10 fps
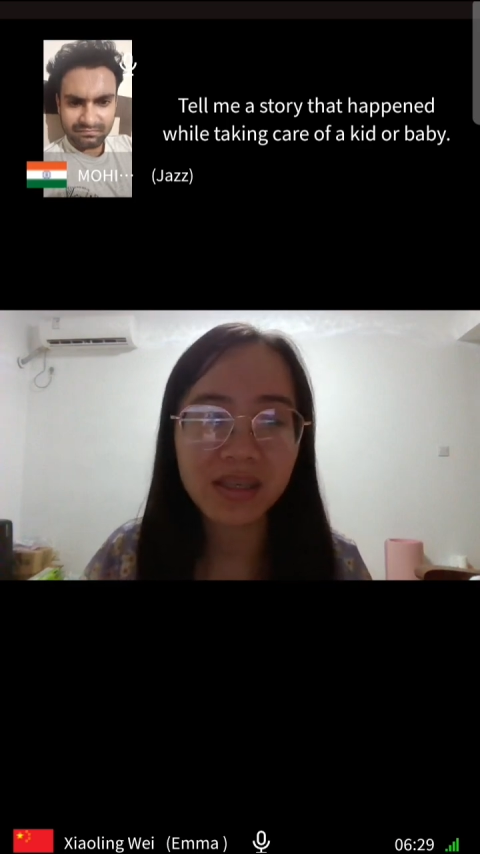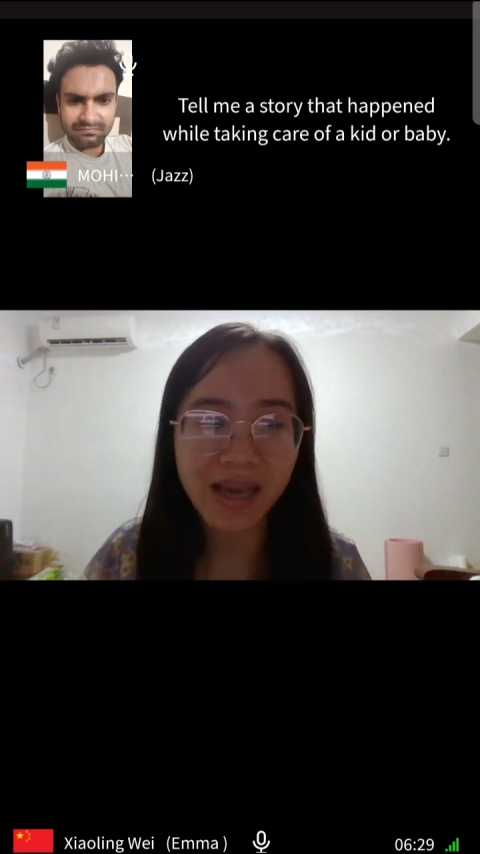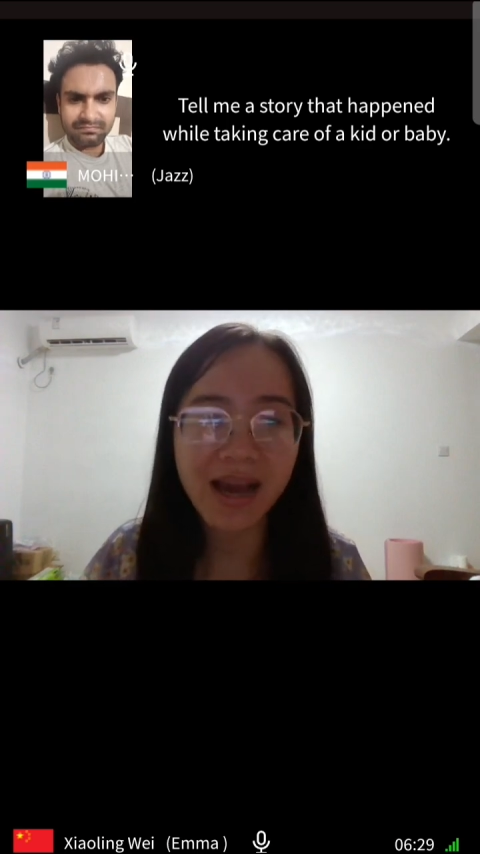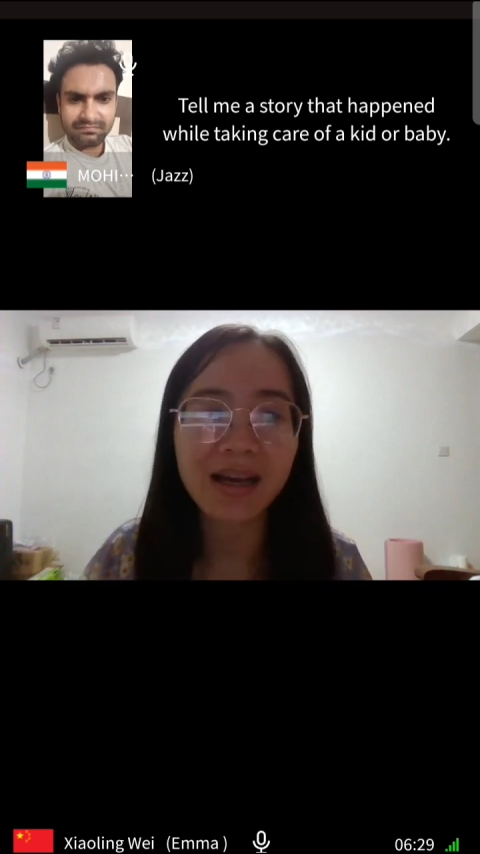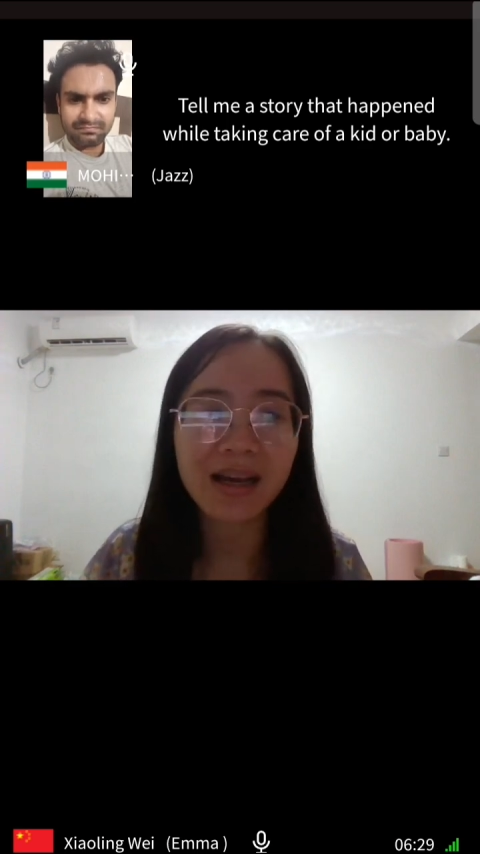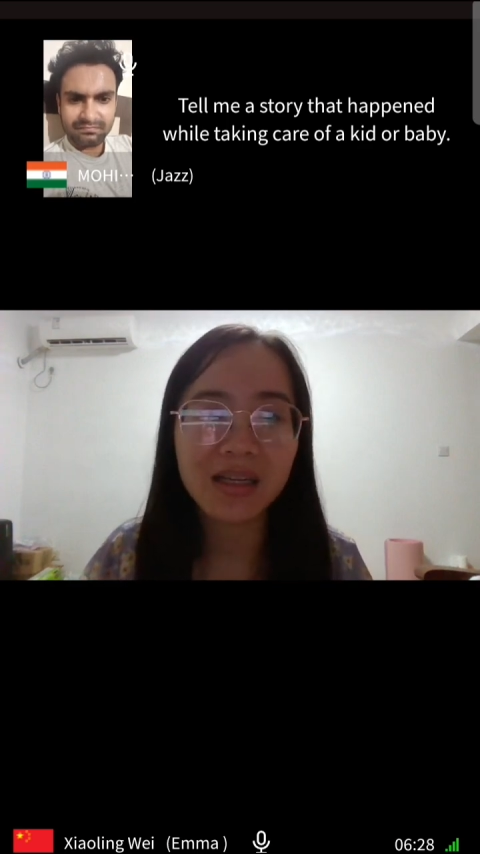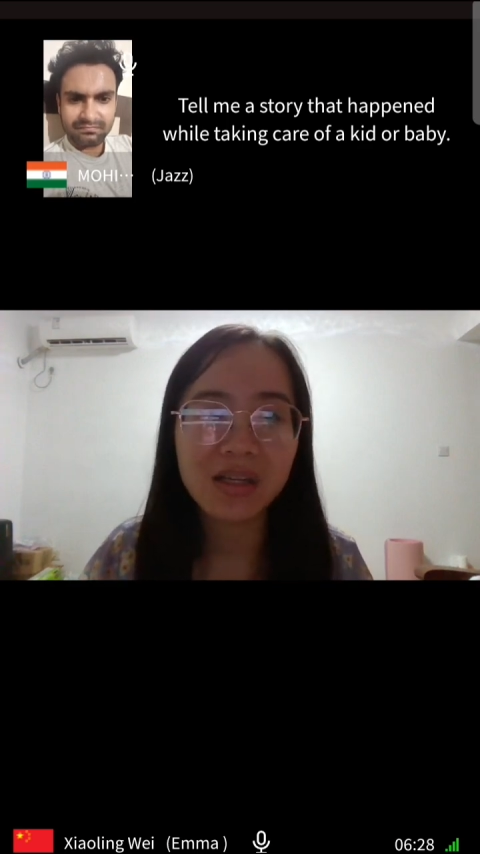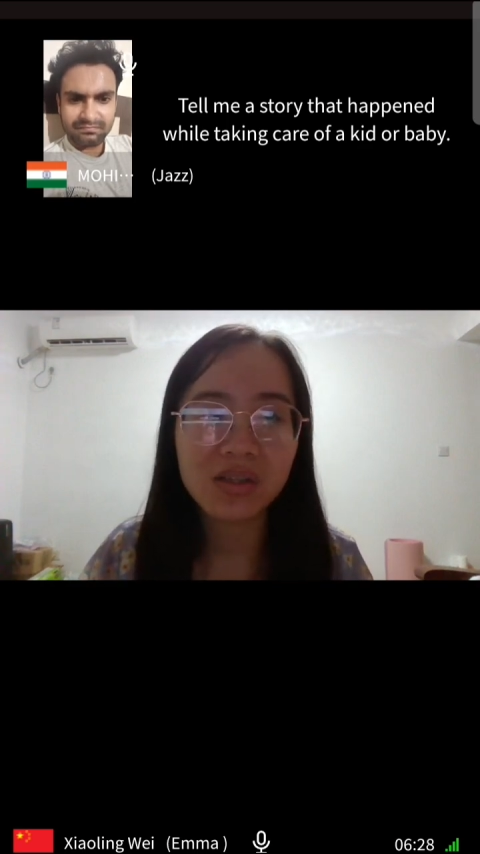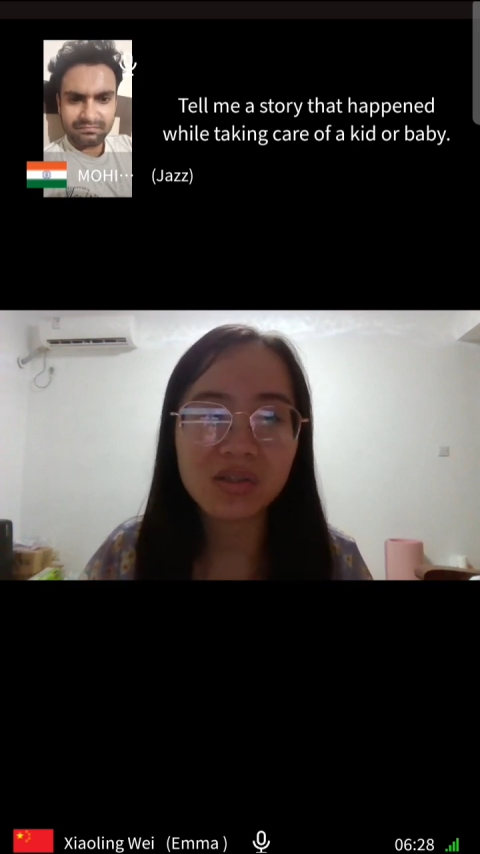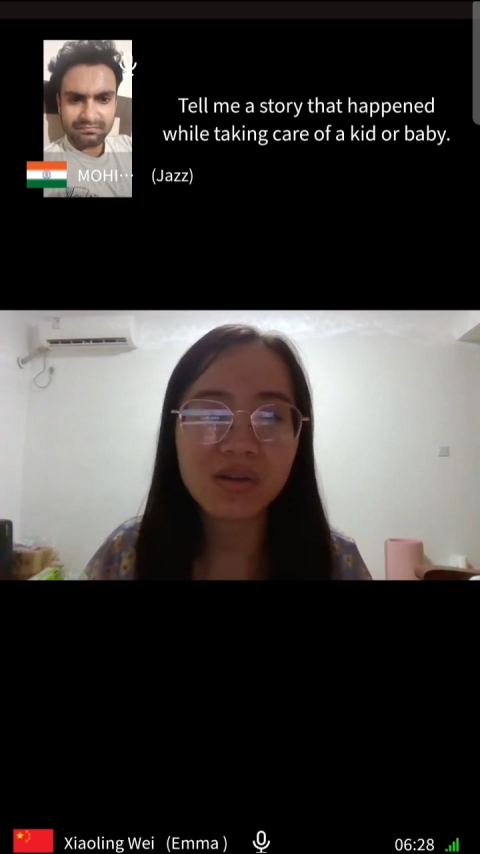Yeah,
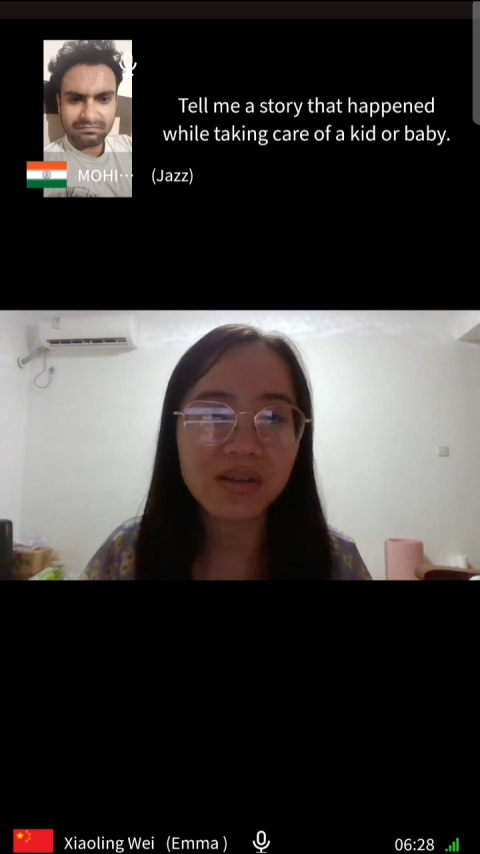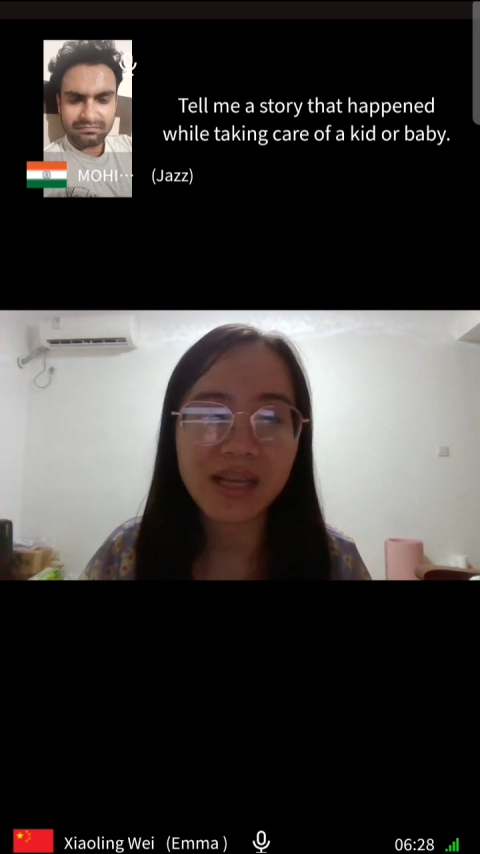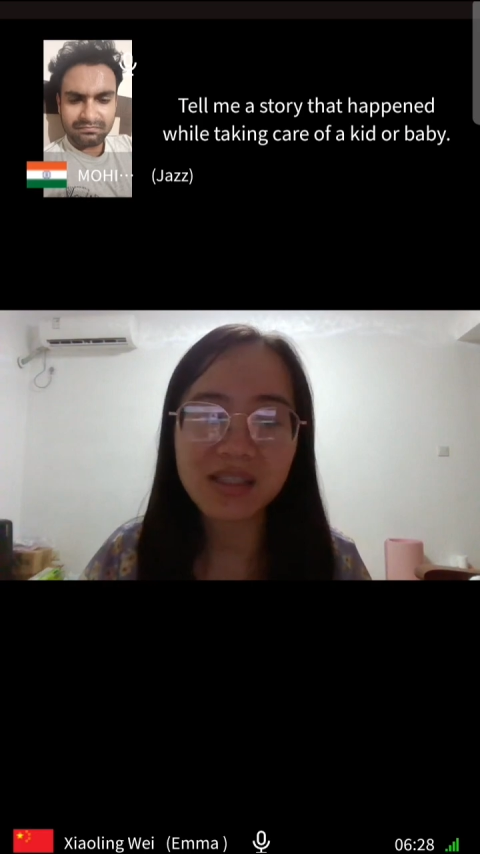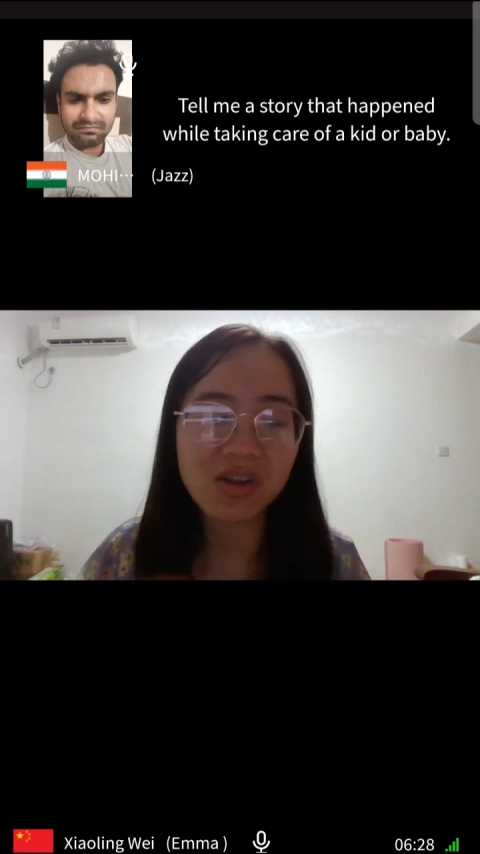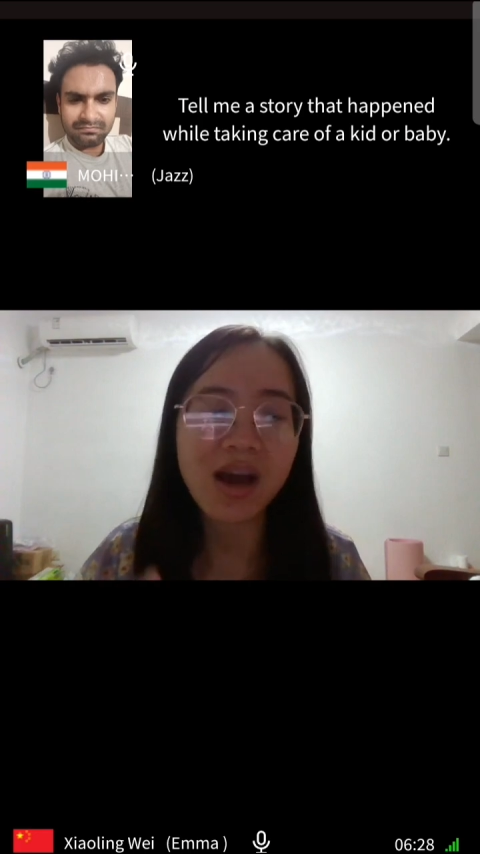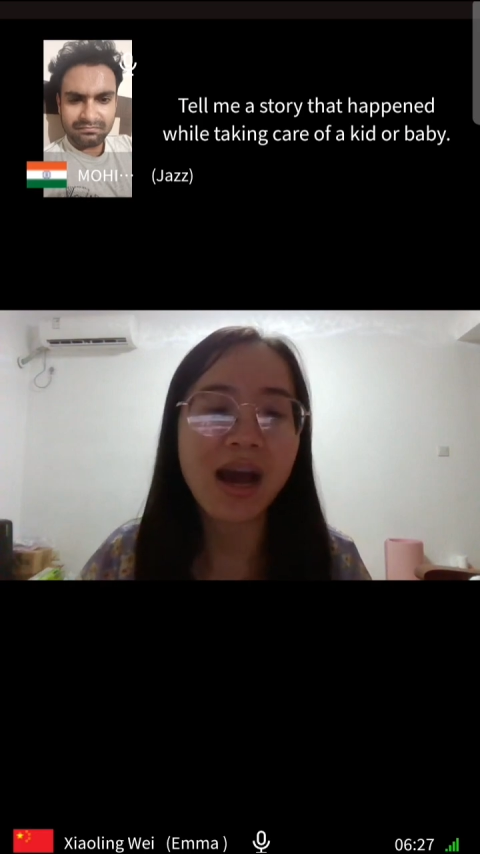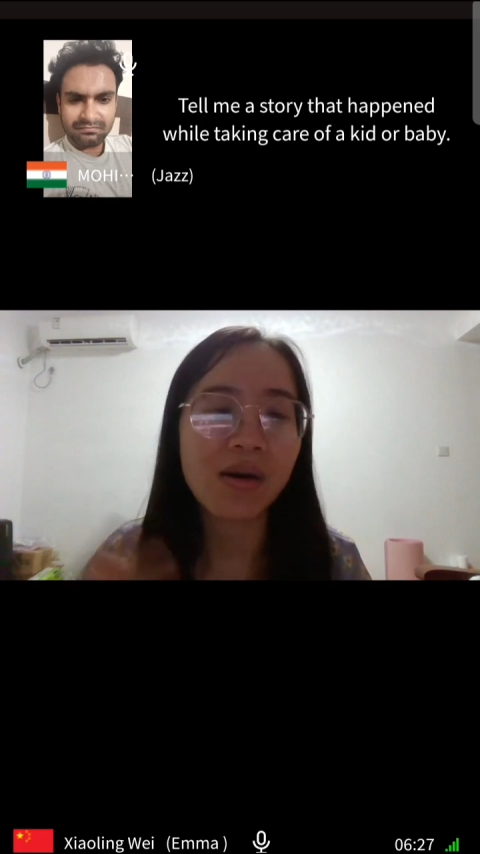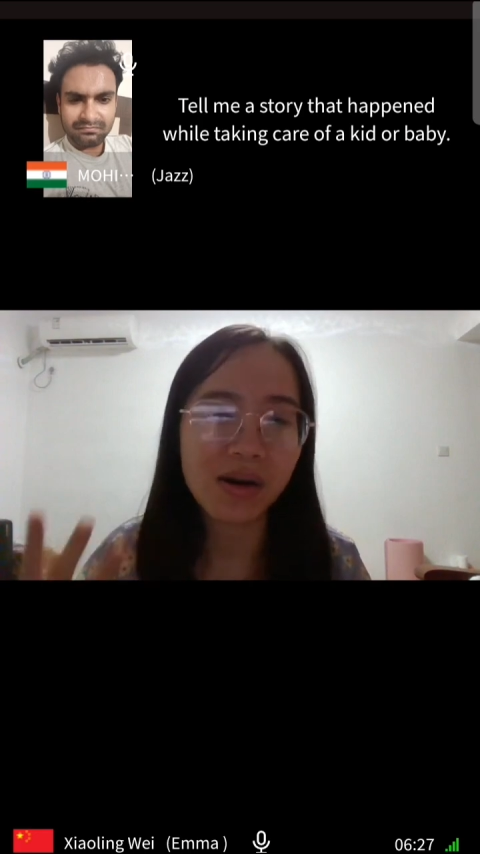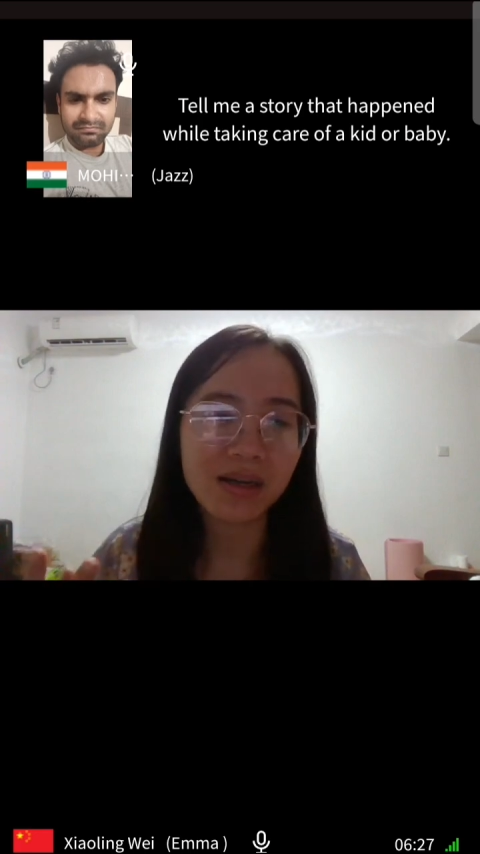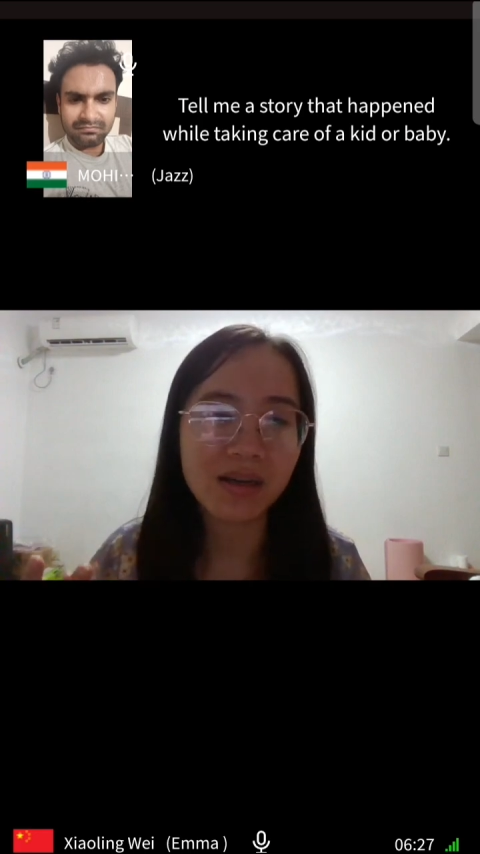so that's not
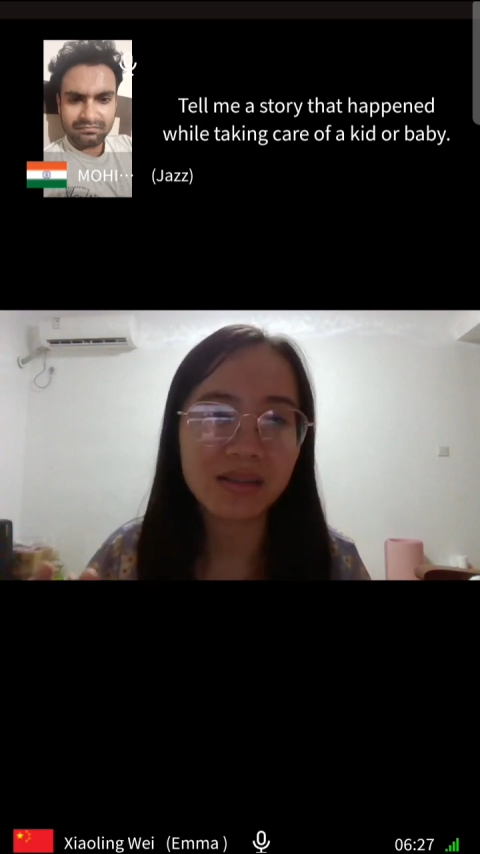our